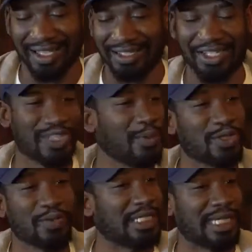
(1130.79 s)
just the
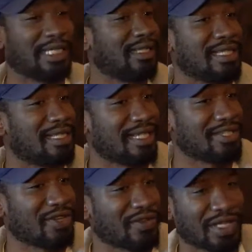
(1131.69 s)
most ridiculous
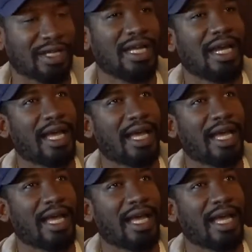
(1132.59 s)
things over there.